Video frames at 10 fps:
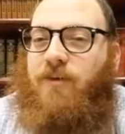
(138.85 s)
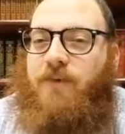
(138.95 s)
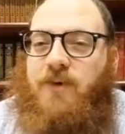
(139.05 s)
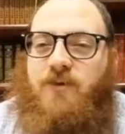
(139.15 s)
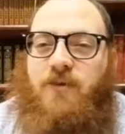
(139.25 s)
The
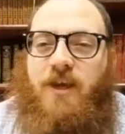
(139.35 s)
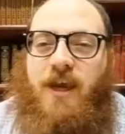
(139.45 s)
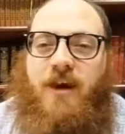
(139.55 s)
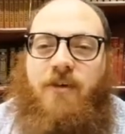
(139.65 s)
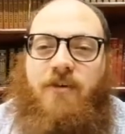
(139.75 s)
first
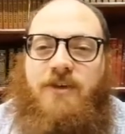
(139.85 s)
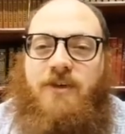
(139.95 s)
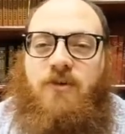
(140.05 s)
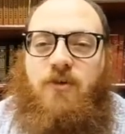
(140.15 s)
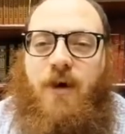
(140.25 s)
rookie error is
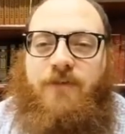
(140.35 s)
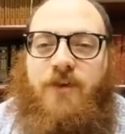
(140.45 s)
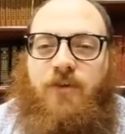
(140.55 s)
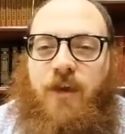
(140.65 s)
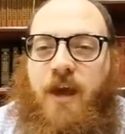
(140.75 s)
that you have to
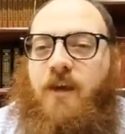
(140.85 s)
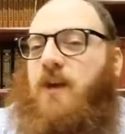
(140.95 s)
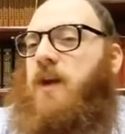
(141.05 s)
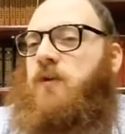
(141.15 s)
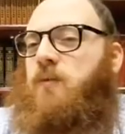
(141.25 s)
create a
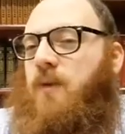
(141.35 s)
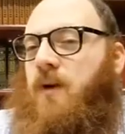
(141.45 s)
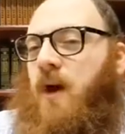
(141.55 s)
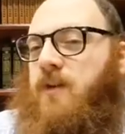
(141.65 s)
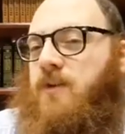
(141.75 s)
connection with
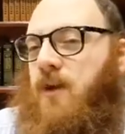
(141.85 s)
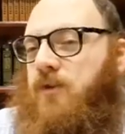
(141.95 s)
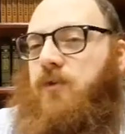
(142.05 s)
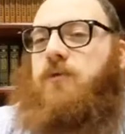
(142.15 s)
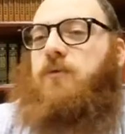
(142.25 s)
God. It's not
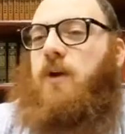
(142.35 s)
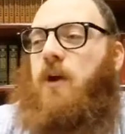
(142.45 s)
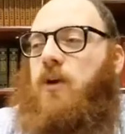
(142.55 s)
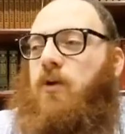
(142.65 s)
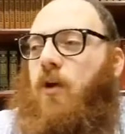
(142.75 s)
true.
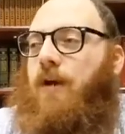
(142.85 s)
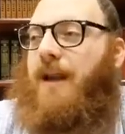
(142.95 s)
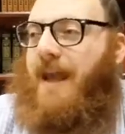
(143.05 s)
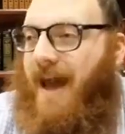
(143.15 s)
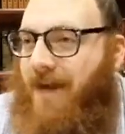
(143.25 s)
You
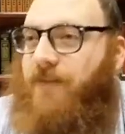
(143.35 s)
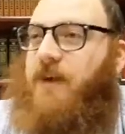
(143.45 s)
already have a